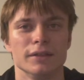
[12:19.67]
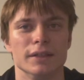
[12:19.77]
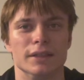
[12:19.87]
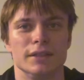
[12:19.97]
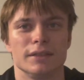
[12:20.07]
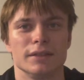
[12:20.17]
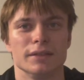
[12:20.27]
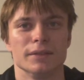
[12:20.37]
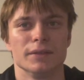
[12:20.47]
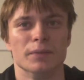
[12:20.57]
It's
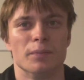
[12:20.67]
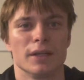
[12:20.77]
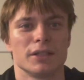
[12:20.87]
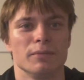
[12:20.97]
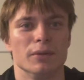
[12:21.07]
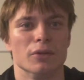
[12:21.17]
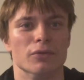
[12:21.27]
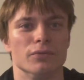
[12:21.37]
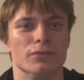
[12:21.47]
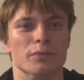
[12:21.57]
impossible
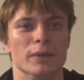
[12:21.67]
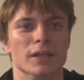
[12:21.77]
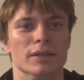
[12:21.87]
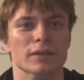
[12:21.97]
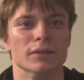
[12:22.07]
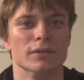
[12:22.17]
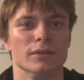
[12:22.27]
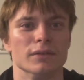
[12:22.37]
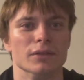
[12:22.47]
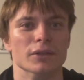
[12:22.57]
of being
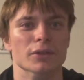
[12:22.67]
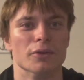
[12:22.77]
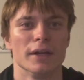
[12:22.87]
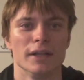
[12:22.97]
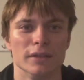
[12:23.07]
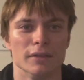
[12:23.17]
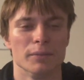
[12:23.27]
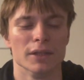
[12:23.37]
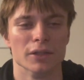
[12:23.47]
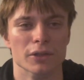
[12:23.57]
great,
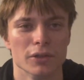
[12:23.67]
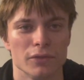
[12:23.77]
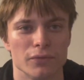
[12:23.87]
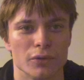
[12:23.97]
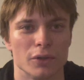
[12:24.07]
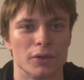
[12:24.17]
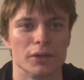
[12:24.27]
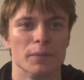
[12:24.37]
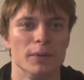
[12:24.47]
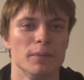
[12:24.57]
being good
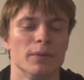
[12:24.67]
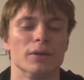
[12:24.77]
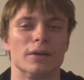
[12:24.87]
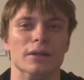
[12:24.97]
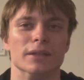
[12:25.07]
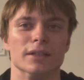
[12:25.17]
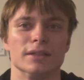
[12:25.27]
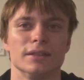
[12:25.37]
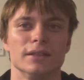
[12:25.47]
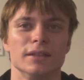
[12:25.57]
for the people around
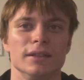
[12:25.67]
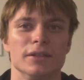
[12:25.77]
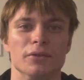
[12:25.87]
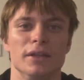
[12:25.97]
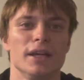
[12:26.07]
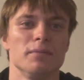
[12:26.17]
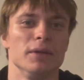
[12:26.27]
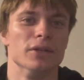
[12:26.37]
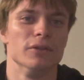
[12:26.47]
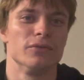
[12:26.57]
us. You can't be good